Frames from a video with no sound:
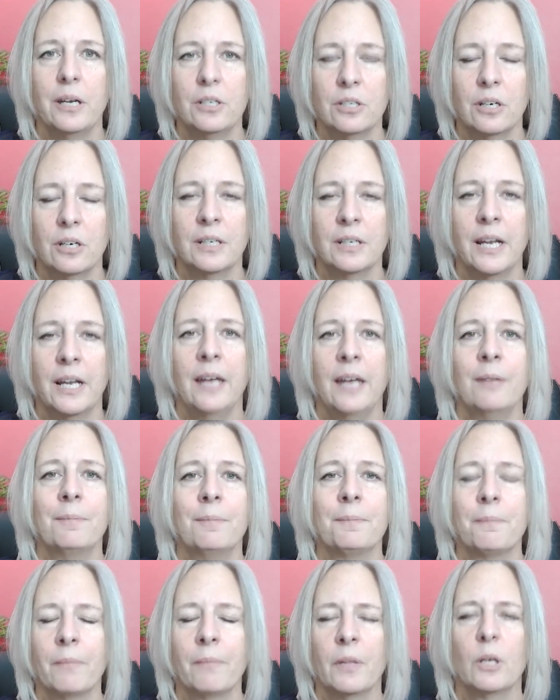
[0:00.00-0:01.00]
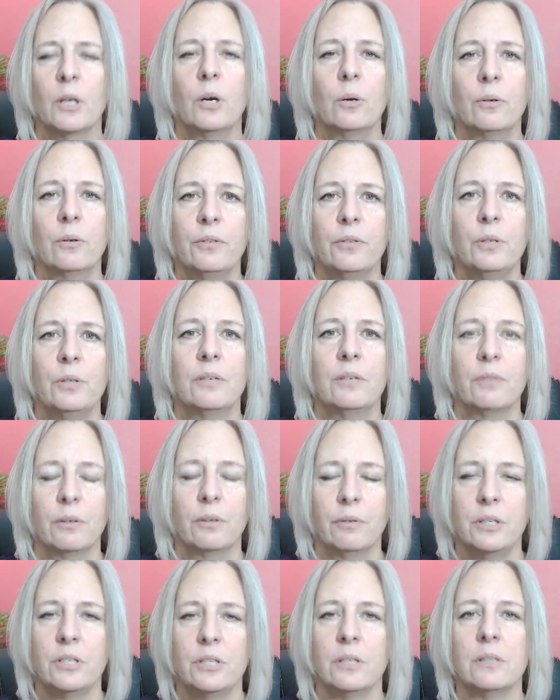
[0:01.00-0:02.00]
Chardonnay, go to a few different
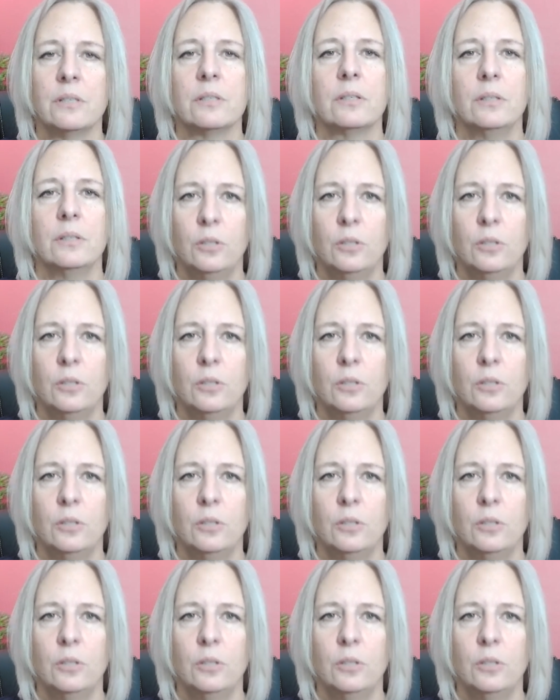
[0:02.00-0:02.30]
regions.